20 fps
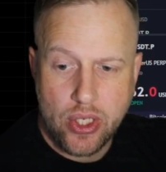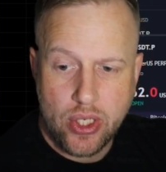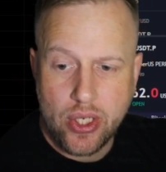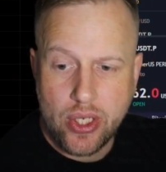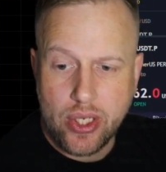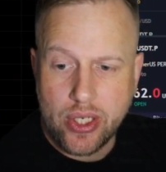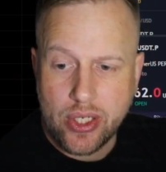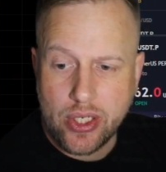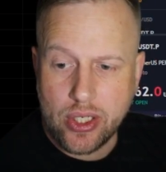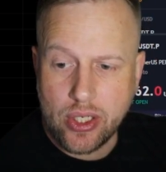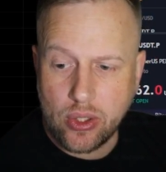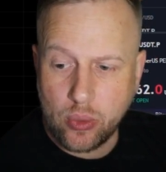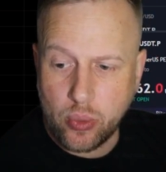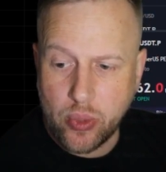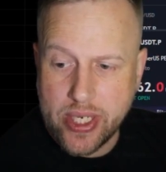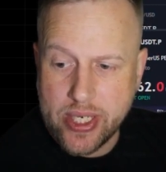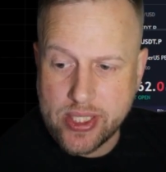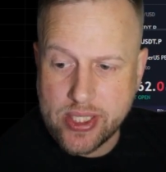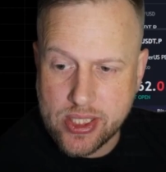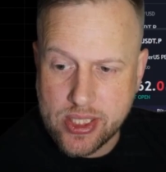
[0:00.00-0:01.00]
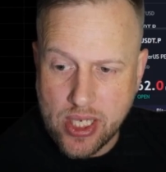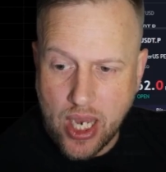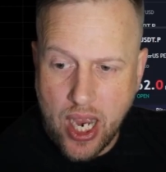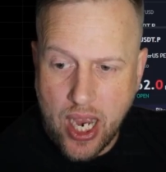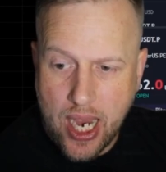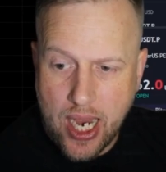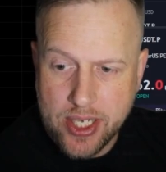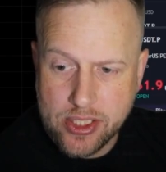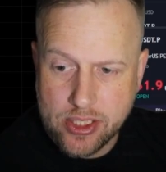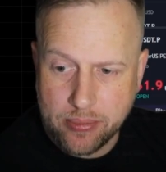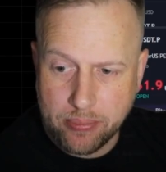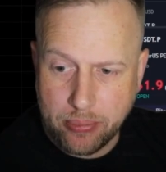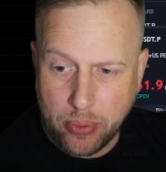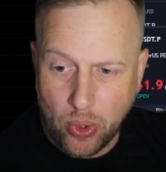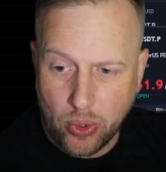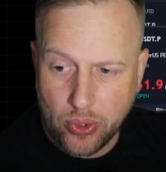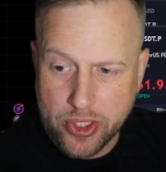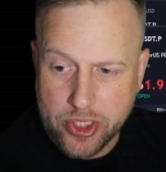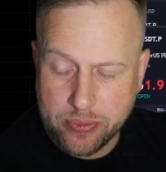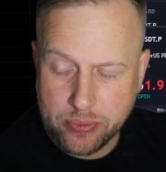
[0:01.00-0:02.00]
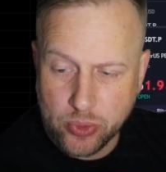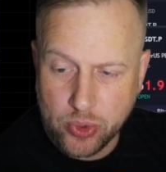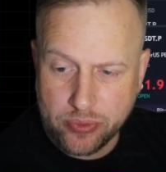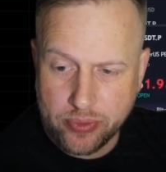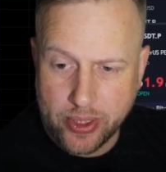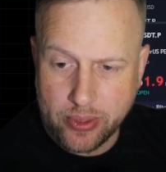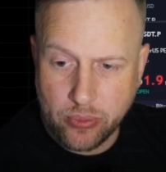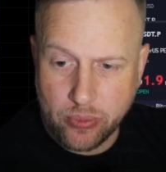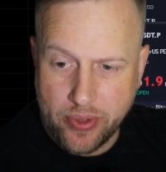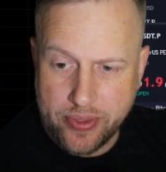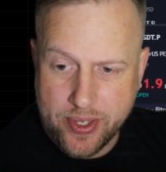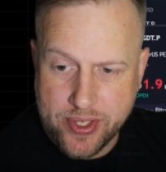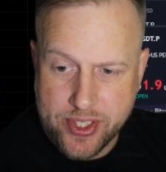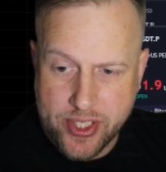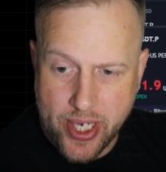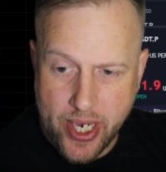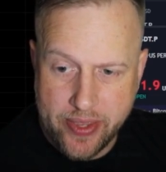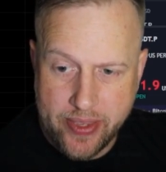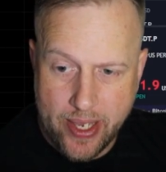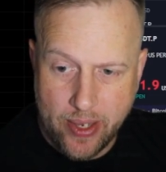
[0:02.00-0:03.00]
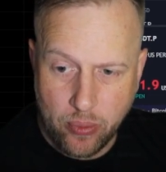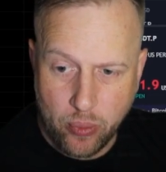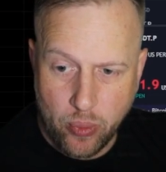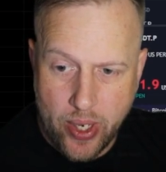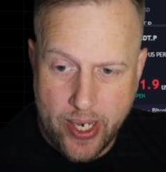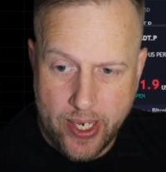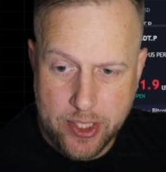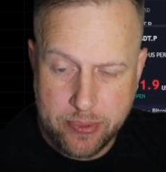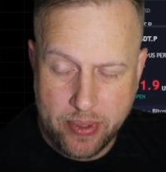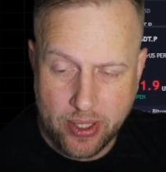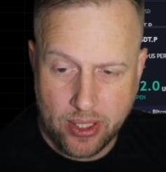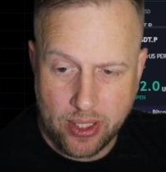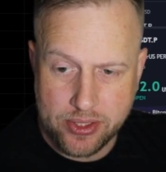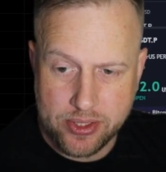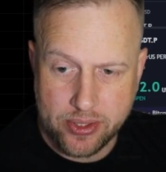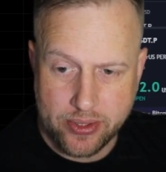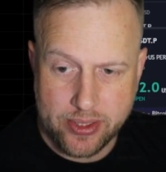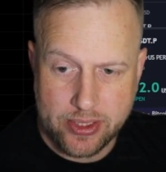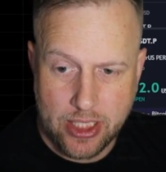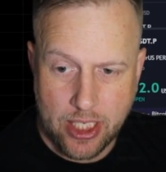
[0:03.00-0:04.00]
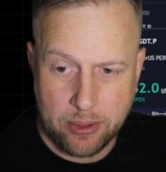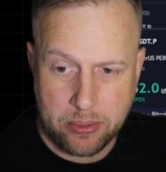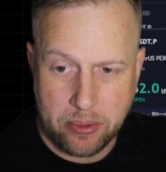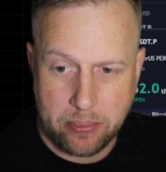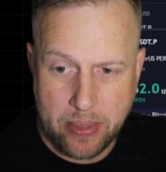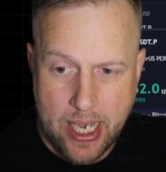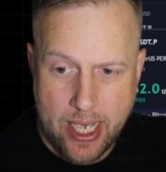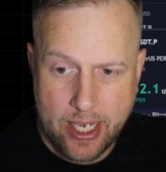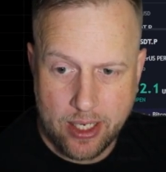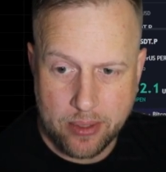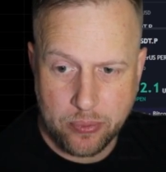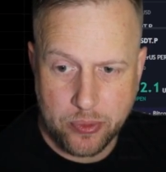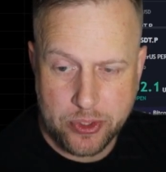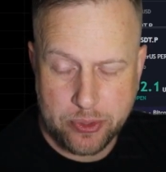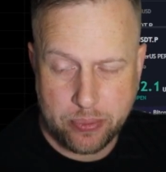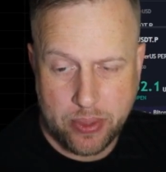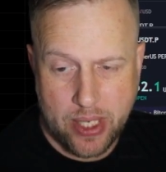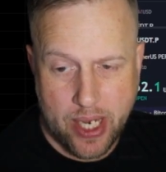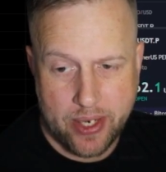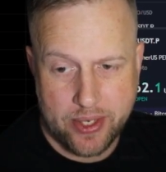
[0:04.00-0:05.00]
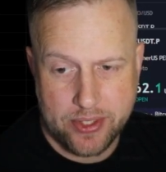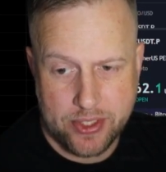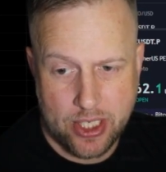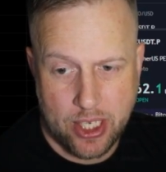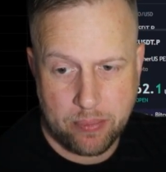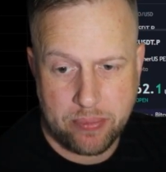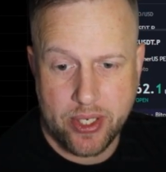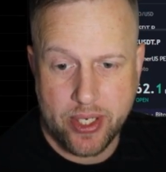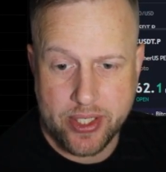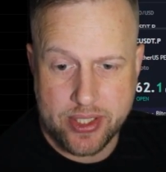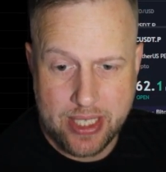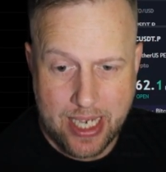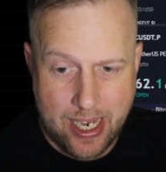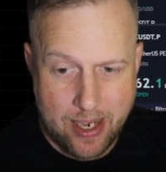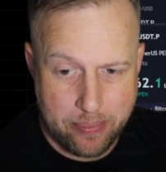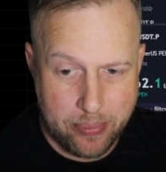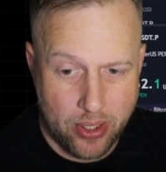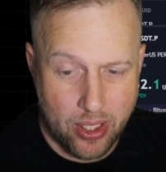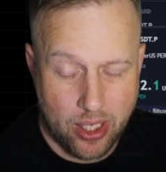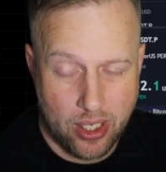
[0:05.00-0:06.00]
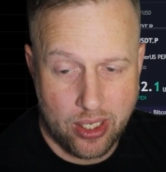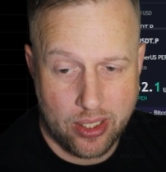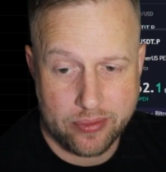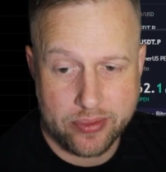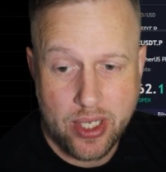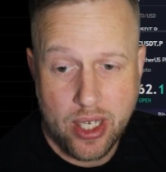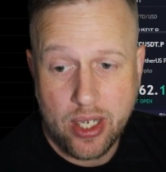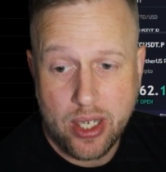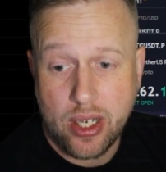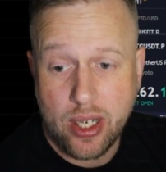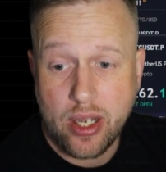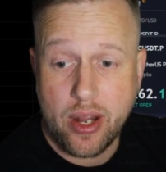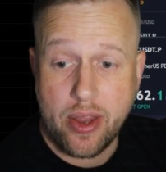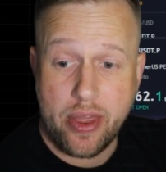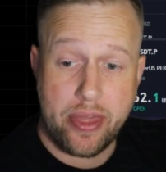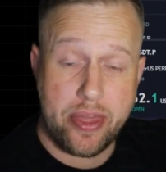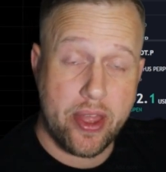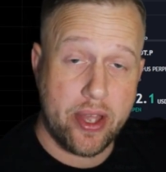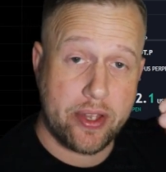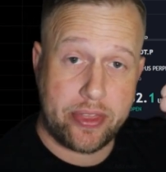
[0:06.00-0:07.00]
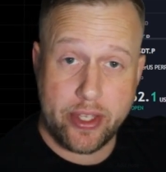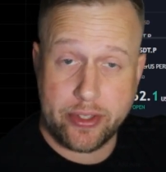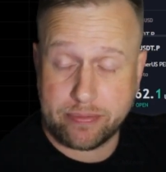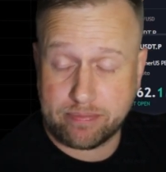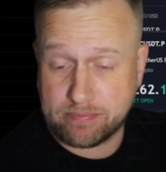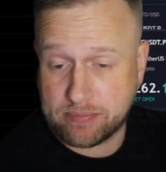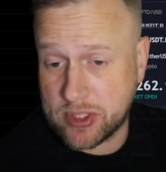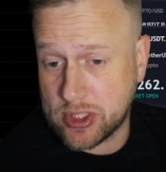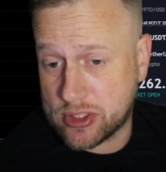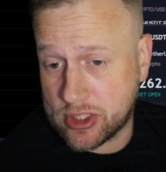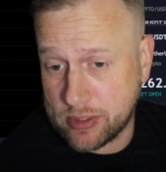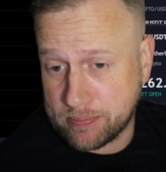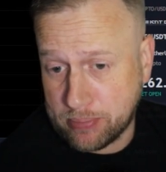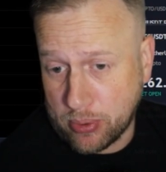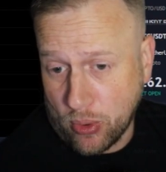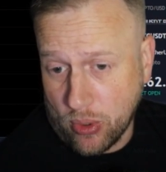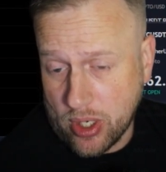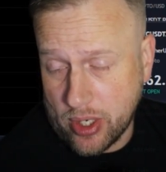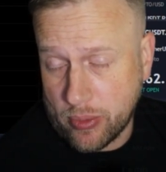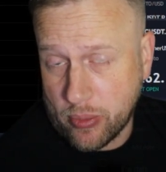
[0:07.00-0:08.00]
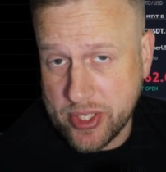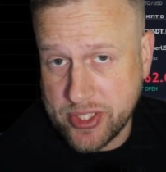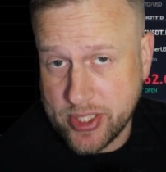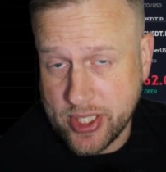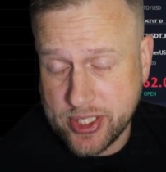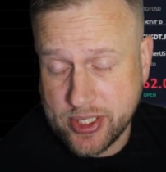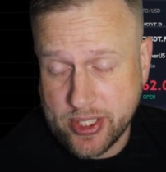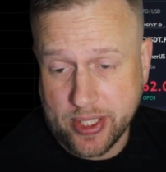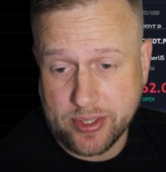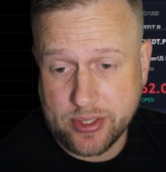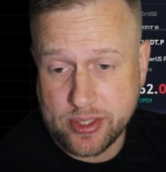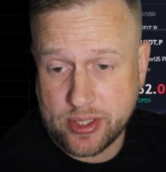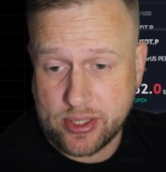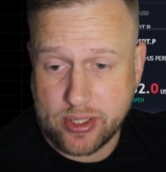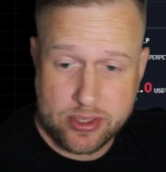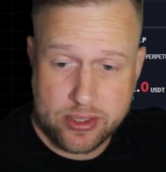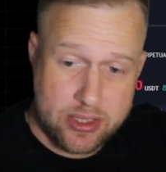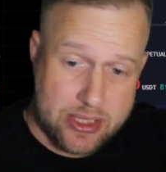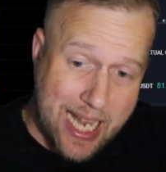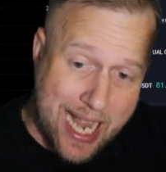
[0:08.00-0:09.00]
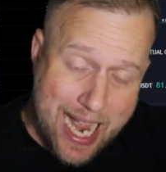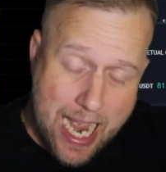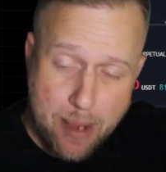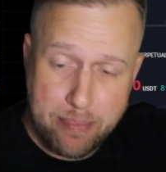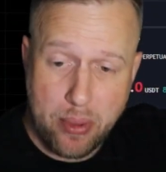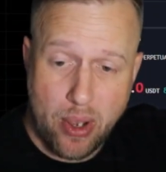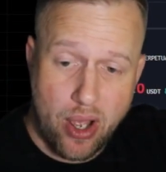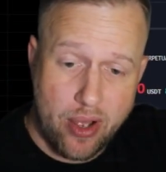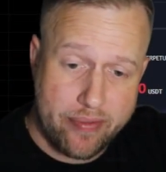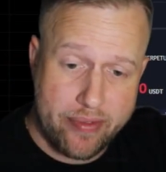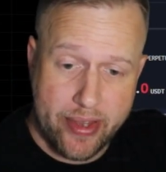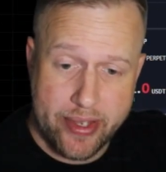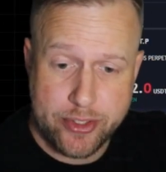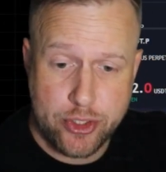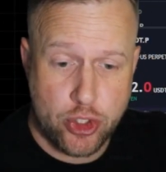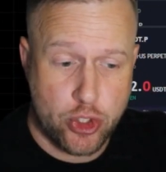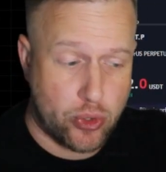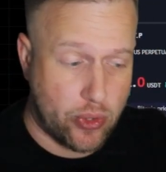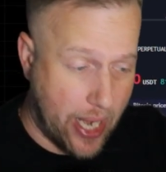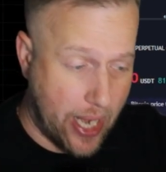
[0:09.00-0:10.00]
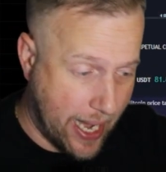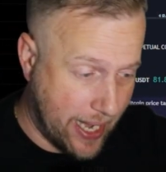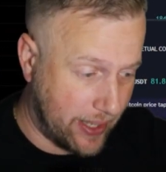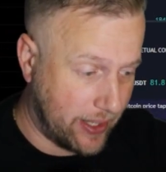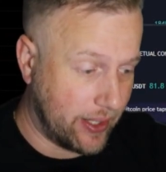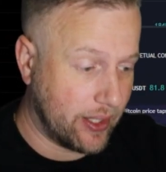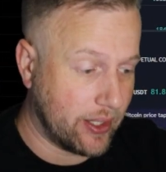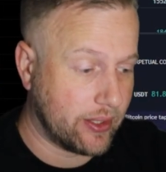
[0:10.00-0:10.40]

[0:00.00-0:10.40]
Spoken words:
you know, we saw some bullish movement with inside that wedge because of the double bottom, which brought us up to the top of the support, the resistance, the top of the trend.